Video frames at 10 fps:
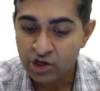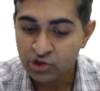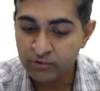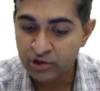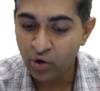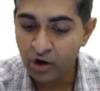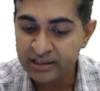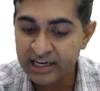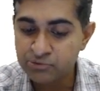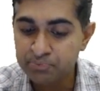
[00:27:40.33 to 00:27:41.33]
You will call
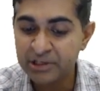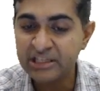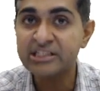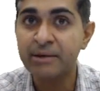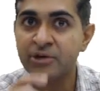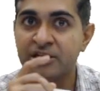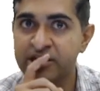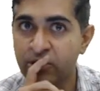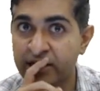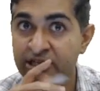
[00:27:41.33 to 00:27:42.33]
it as preseptal
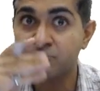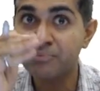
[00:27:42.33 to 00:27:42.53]
cellulitis.